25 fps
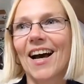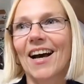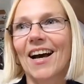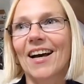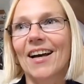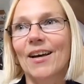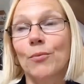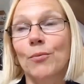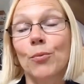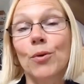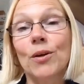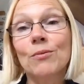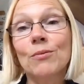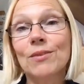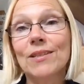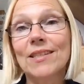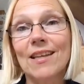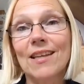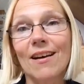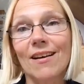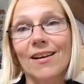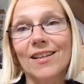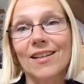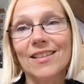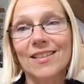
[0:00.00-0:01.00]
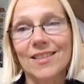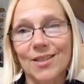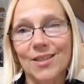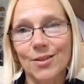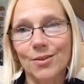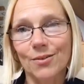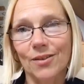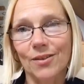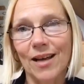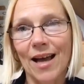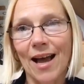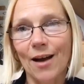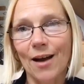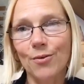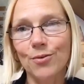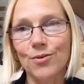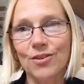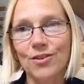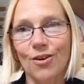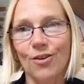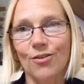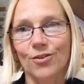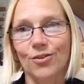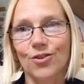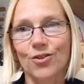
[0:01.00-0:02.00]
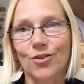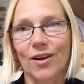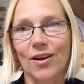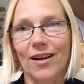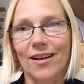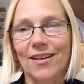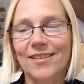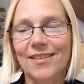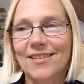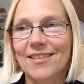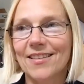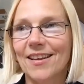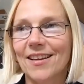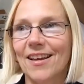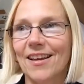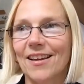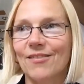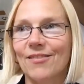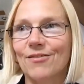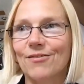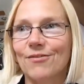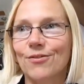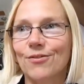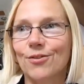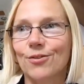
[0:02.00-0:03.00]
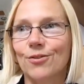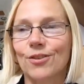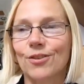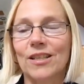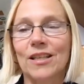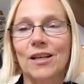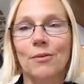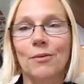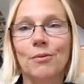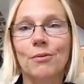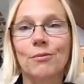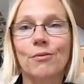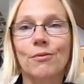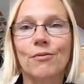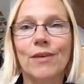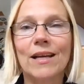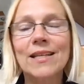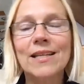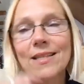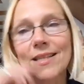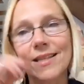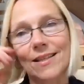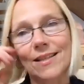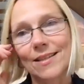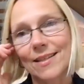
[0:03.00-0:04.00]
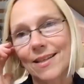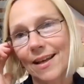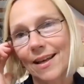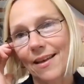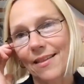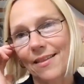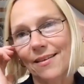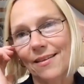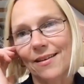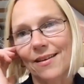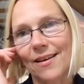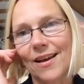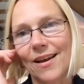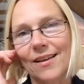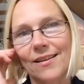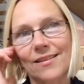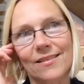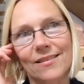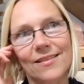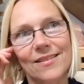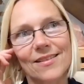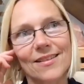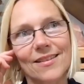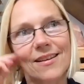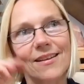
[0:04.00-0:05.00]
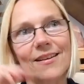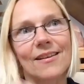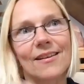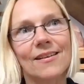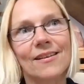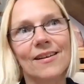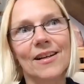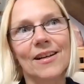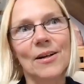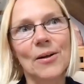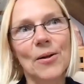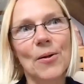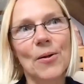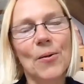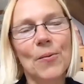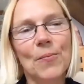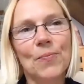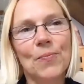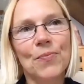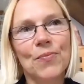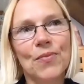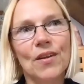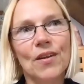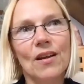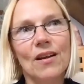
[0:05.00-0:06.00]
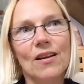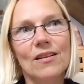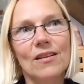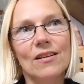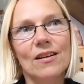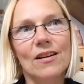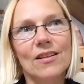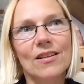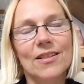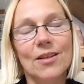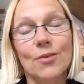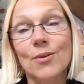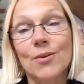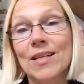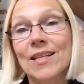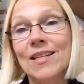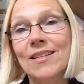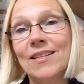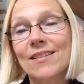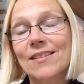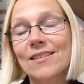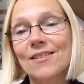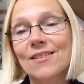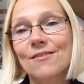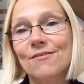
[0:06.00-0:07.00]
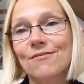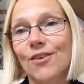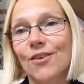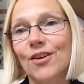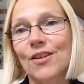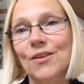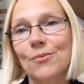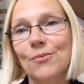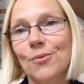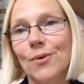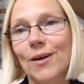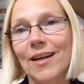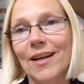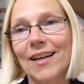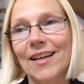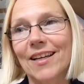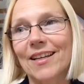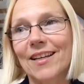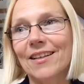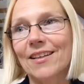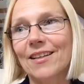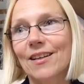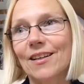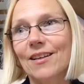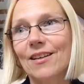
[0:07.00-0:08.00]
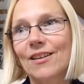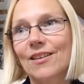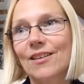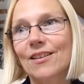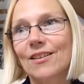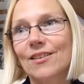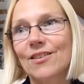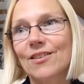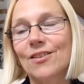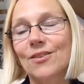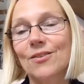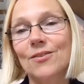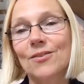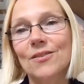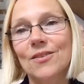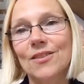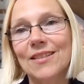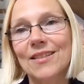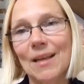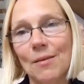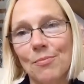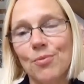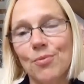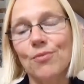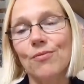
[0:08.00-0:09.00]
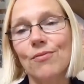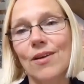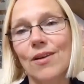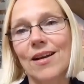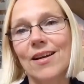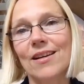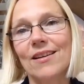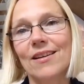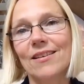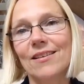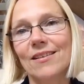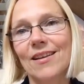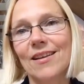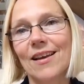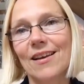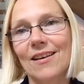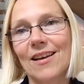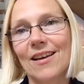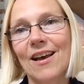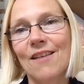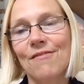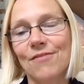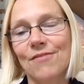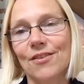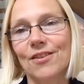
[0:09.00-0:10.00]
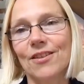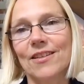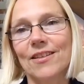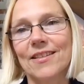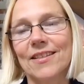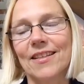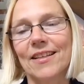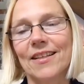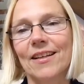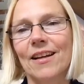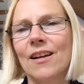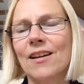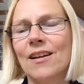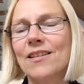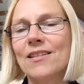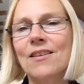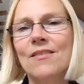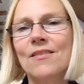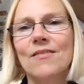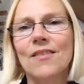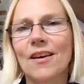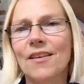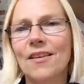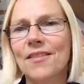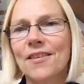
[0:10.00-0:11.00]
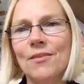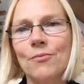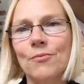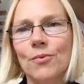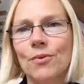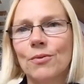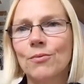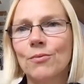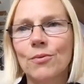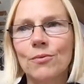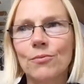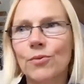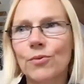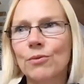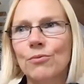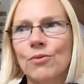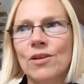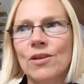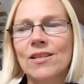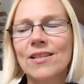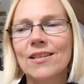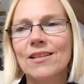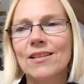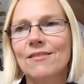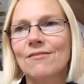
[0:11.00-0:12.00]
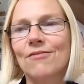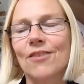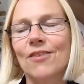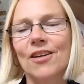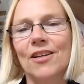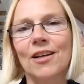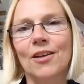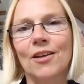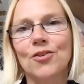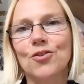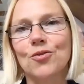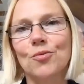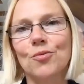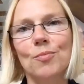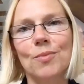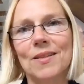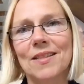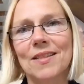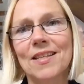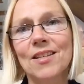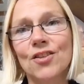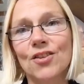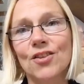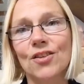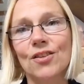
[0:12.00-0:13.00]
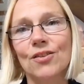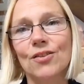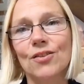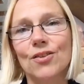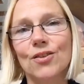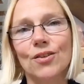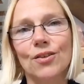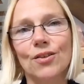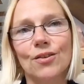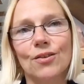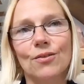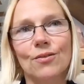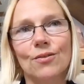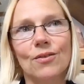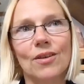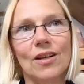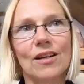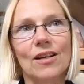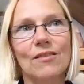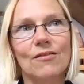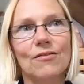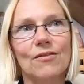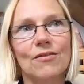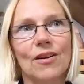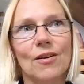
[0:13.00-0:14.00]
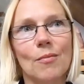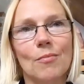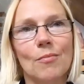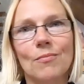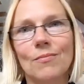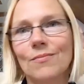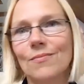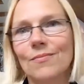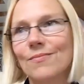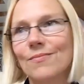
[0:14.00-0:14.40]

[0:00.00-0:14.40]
And we were tied into a house contract for, we were renting together. And so I needed to find a way to separate effortlessly. And I think we weren't in a financial position to kind of like,